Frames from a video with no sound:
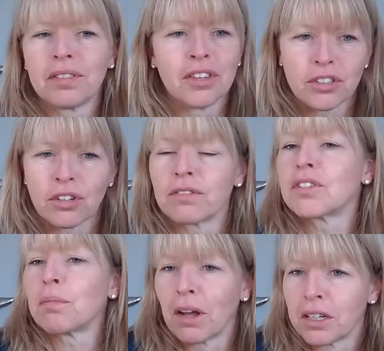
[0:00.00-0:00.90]
the sort of
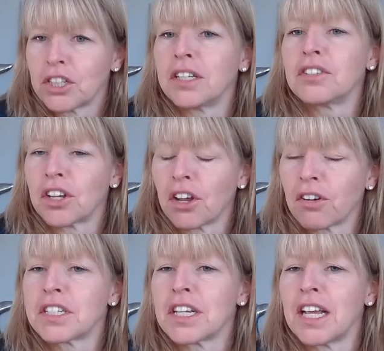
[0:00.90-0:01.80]
supply chain
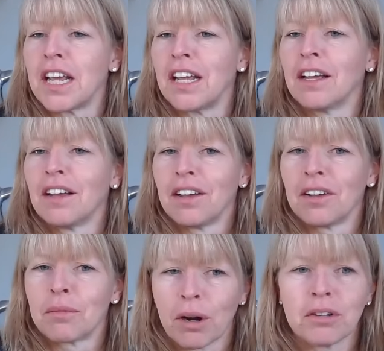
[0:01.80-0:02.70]
security
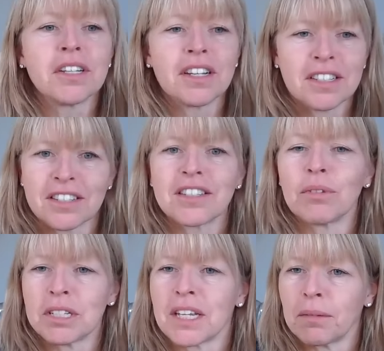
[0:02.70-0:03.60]
processes that
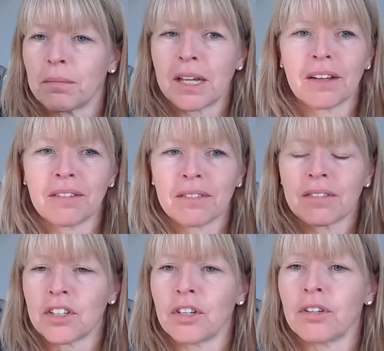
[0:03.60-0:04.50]
we're seeing being
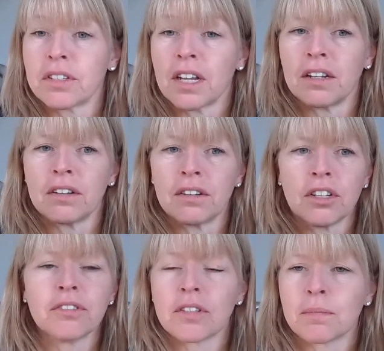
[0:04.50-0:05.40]
used in
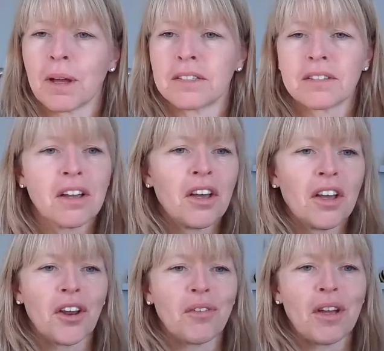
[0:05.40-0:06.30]
user space.
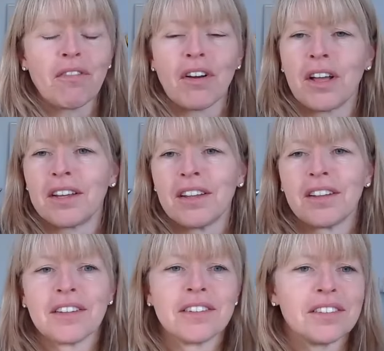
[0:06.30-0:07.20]
You know, if I
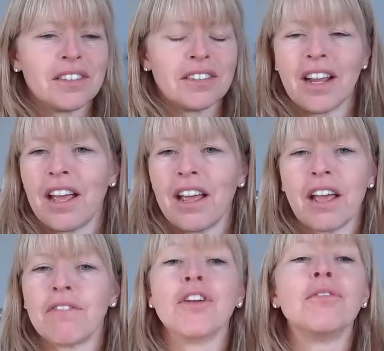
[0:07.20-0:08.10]

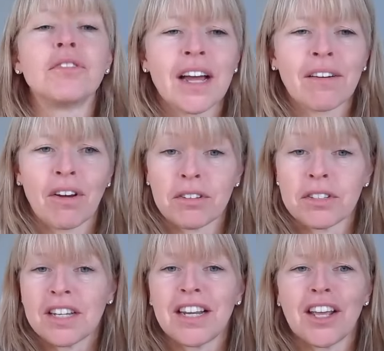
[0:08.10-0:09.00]
if you download
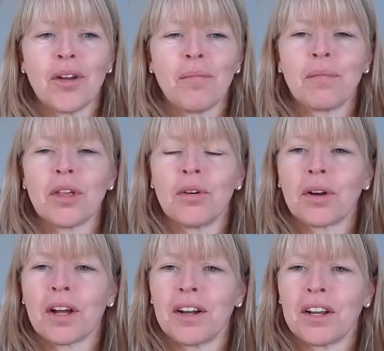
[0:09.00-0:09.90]
Cilium,
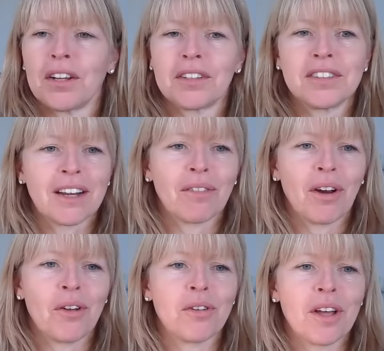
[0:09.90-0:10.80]
you're going to
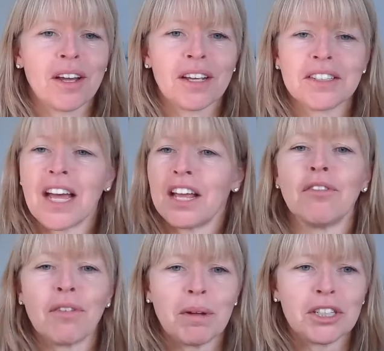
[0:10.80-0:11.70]
download a
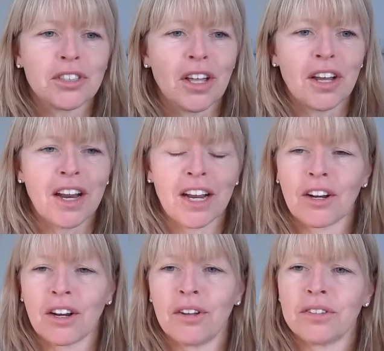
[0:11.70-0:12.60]
container image that
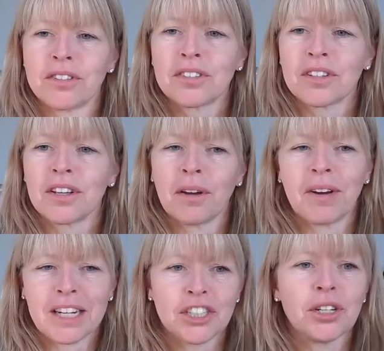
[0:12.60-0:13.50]
includes. I
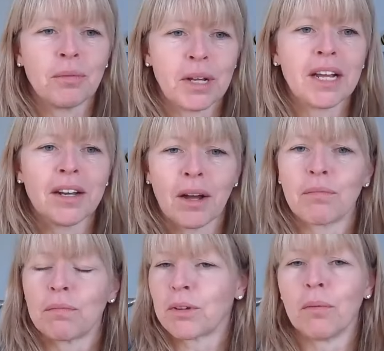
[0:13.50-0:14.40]
mean, actually, we end
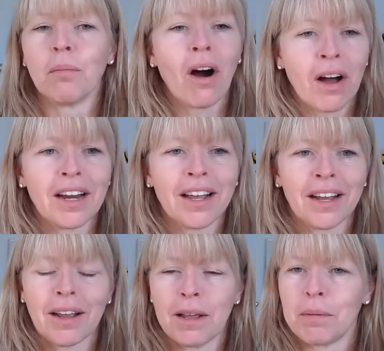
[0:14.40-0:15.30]
up
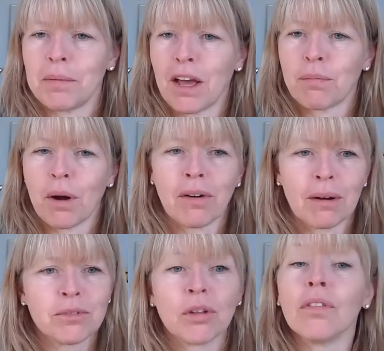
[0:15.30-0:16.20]
compiling eBPF
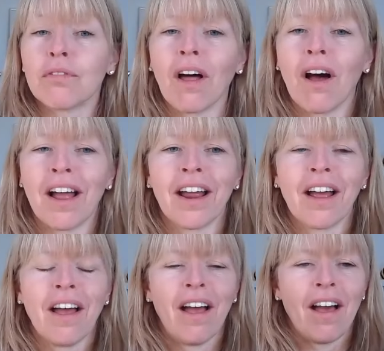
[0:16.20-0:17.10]
programs on the fly,
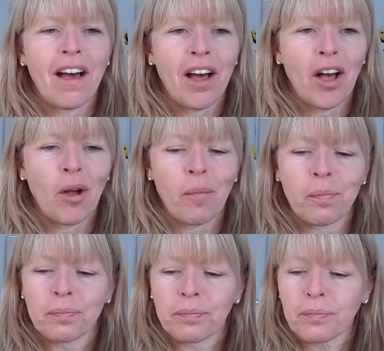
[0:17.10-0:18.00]

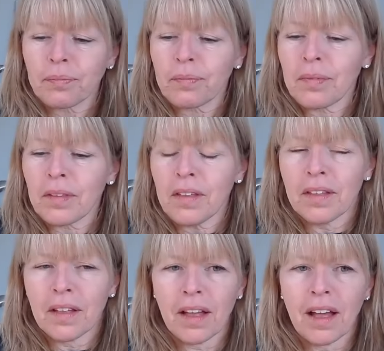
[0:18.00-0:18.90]
um,
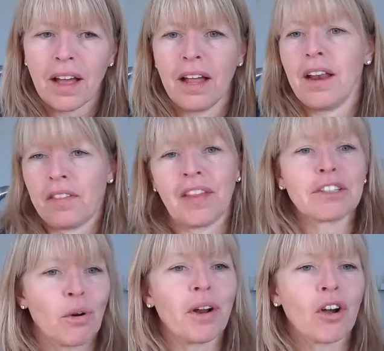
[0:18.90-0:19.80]
and, and
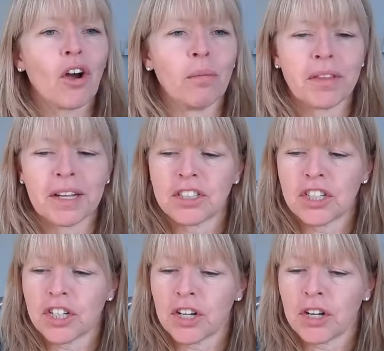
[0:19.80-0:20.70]
that's quite a common thing
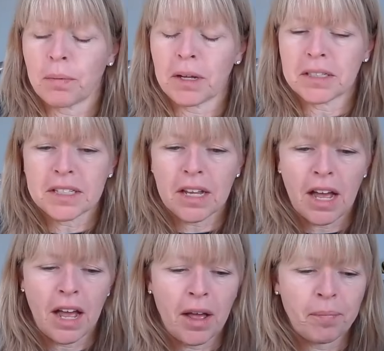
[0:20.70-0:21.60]
to do. But
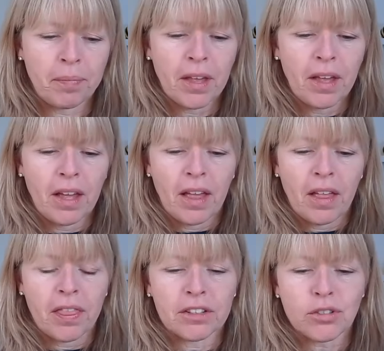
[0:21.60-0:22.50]
um,
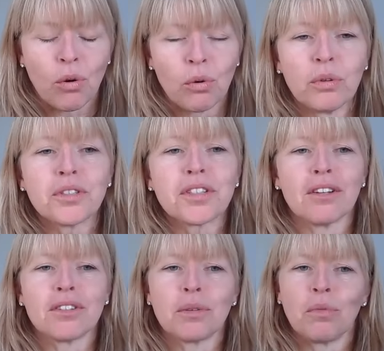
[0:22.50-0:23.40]
there's
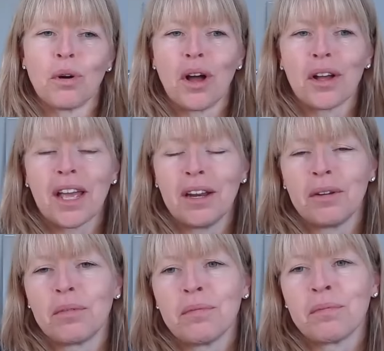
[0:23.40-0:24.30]
also some work
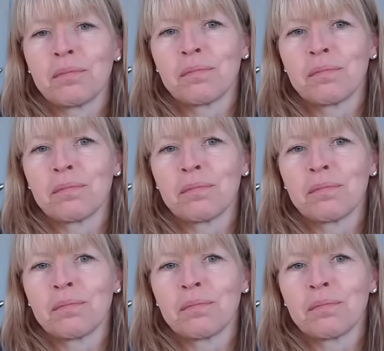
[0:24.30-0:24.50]
in